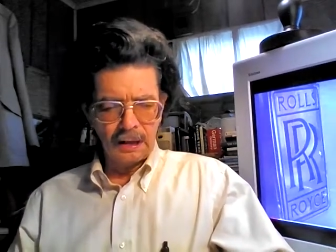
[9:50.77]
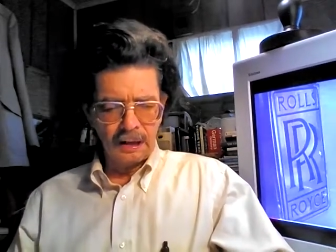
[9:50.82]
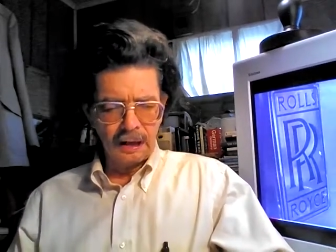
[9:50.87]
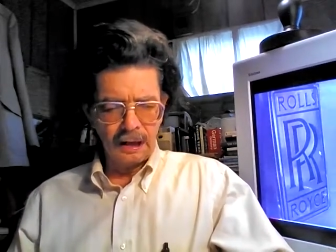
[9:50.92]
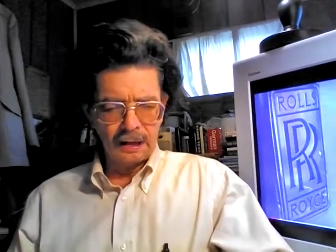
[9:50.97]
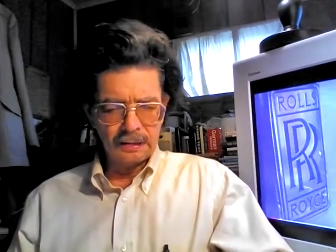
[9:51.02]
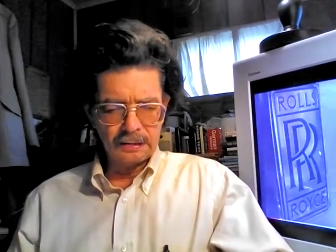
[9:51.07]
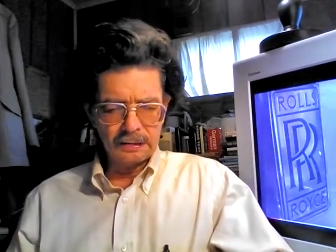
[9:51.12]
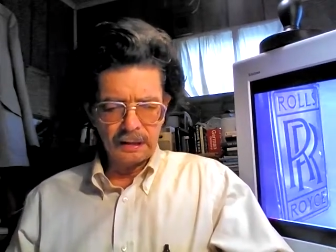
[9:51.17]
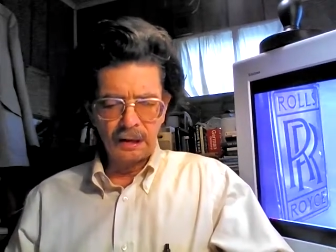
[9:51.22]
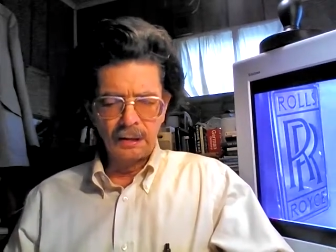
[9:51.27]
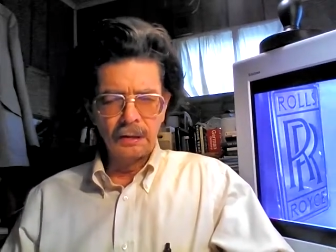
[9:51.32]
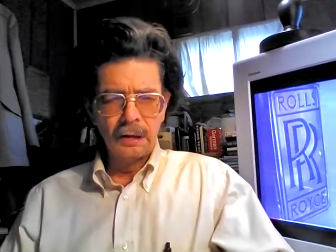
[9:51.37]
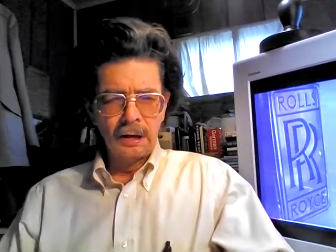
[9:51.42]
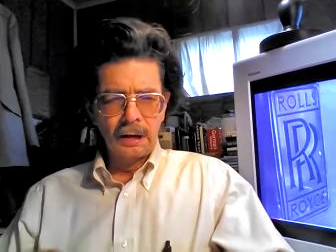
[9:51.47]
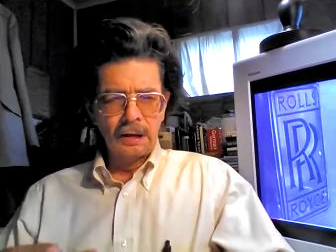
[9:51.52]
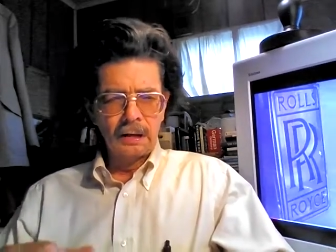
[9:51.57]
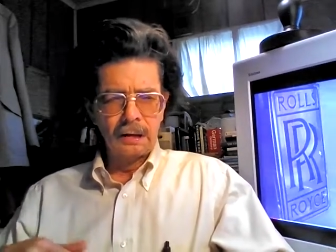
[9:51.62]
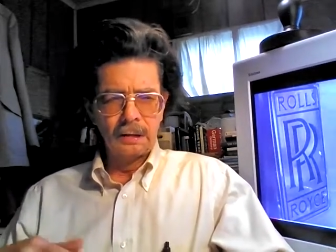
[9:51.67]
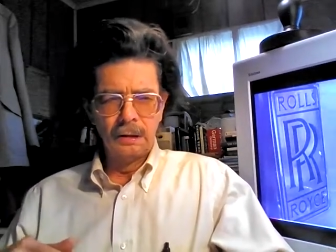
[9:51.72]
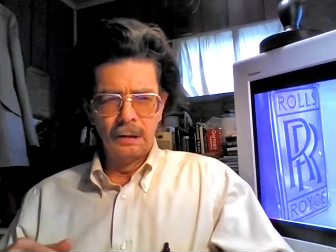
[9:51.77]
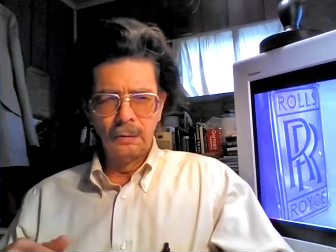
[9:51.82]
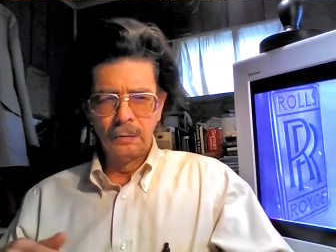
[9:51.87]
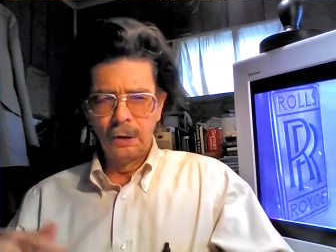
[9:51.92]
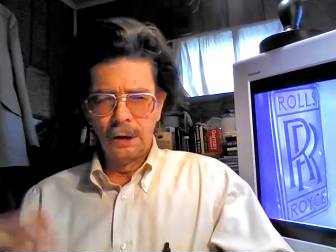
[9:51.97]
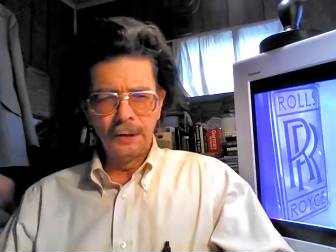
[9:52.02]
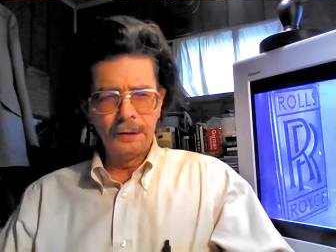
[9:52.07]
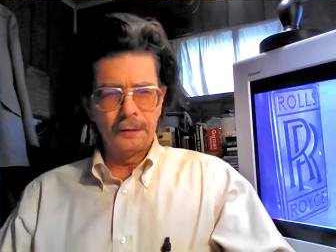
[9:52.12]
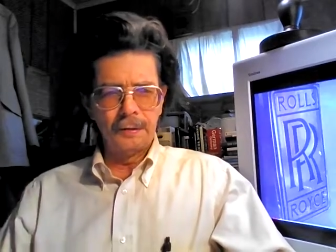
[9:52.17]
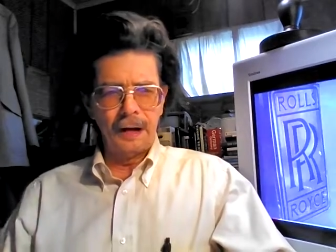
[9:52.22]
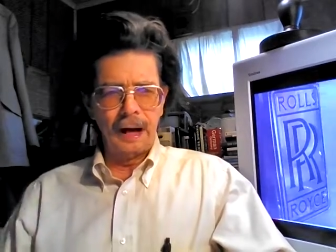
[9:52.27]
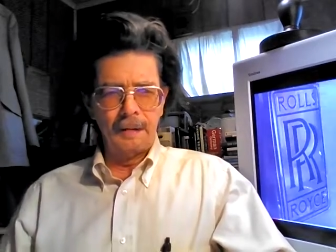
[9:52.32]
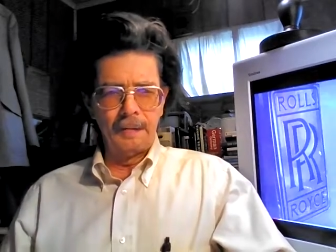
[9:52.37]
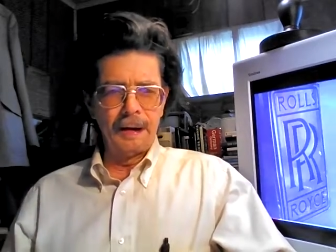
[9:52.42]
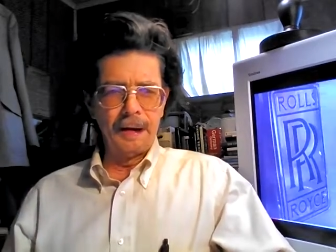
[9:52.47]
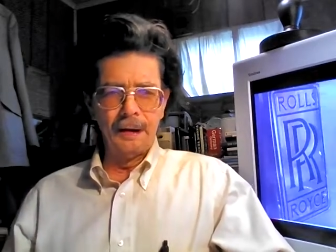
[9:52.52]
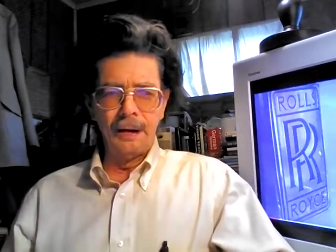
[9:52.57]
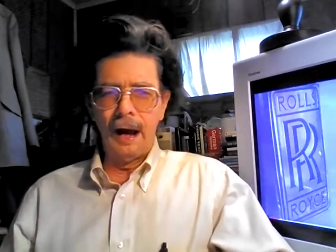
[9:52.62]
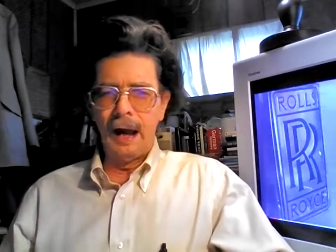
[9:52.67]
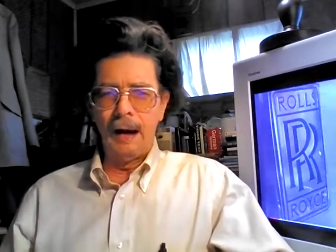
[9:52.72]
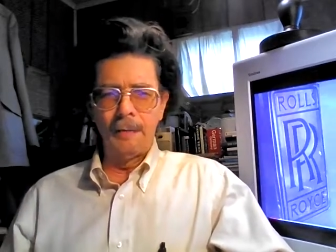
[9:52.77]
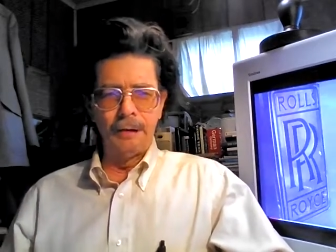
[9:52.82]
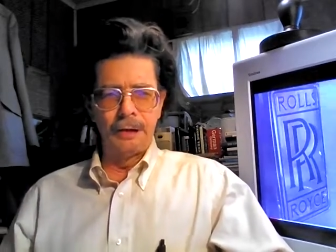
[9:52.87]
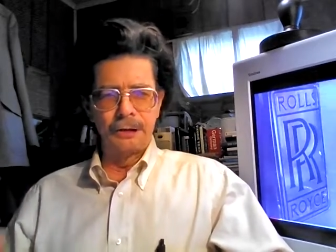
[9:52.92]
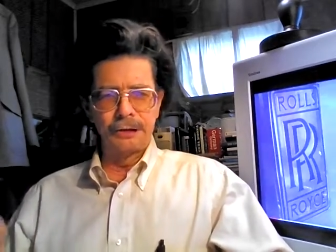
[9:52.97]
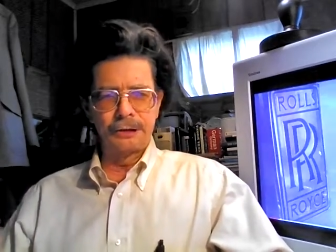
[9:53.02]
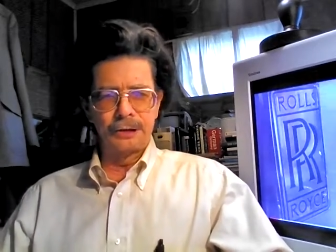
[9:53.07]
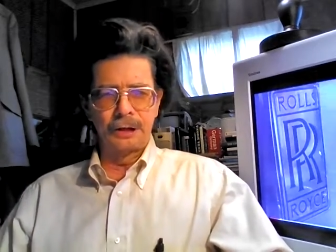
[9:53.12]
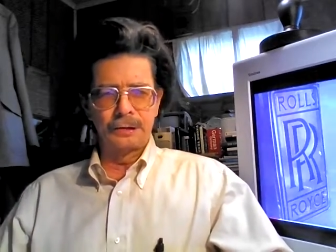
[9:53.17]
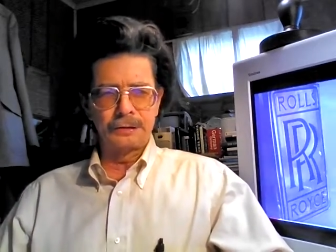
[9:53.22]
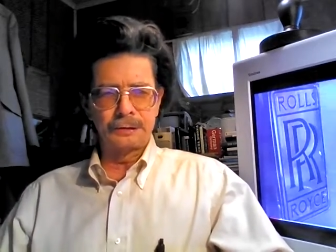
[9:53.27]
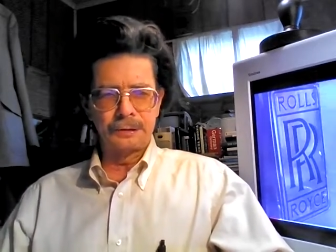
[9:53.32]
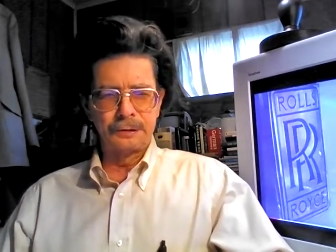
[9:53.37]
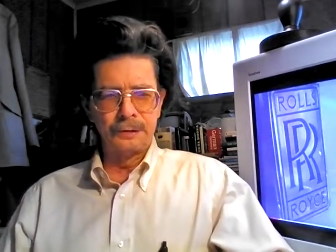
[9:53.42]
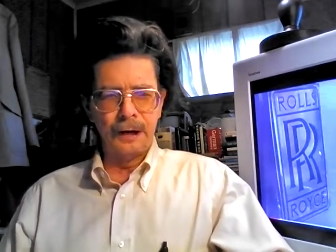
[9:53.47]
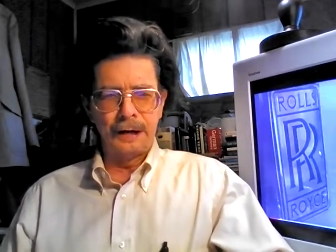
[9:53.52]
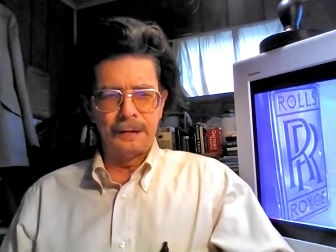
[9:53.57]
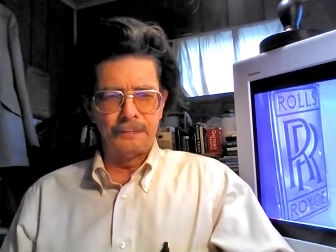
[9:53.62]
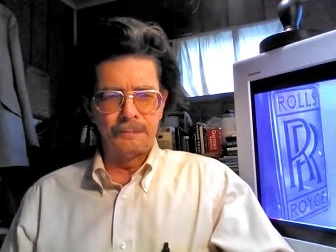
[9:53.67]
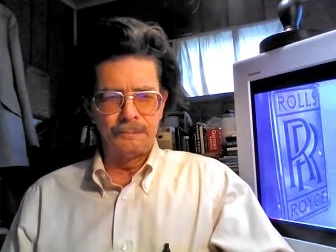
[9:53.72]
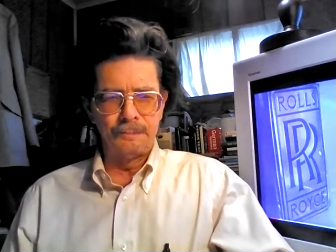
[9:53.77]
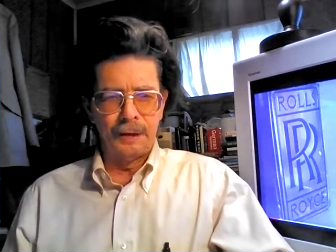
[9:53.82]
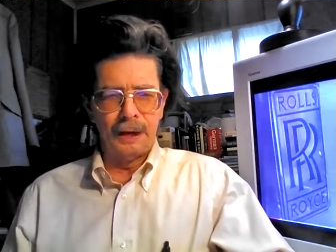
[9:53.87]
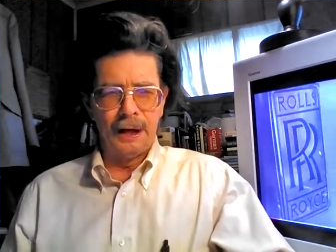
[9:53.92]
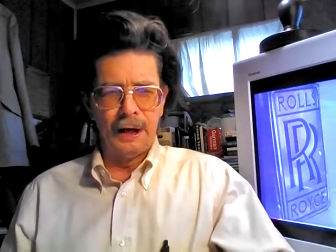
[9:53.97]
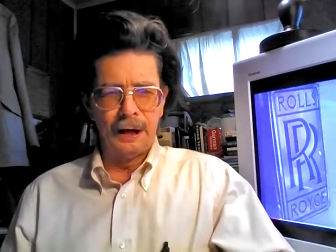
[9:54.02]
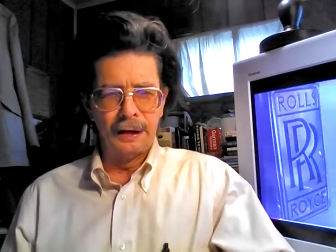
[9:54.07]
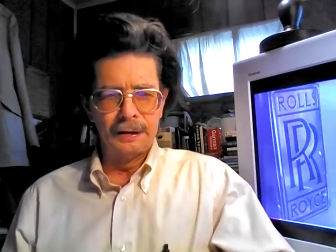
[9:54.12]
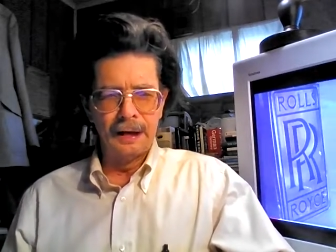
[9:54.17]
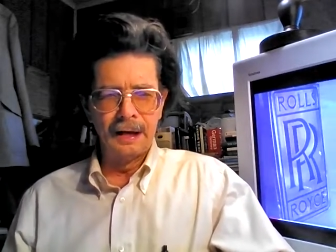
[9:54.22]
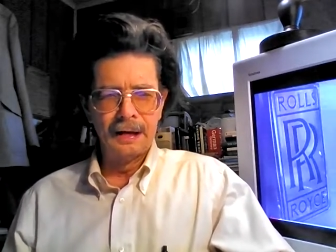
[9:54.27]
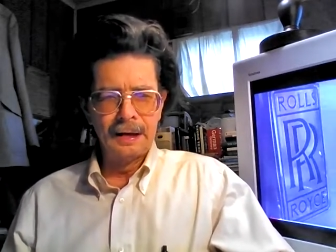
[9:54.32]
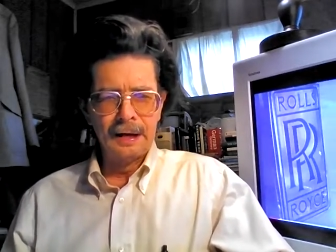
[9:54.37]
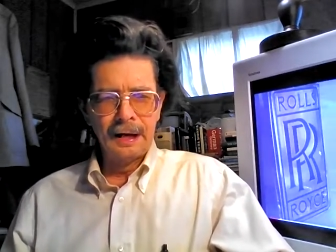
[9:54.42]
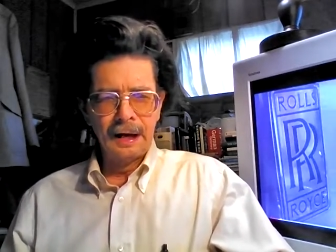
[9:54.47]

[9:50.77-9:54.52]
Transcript: And so No wonder I'm here having such great fun,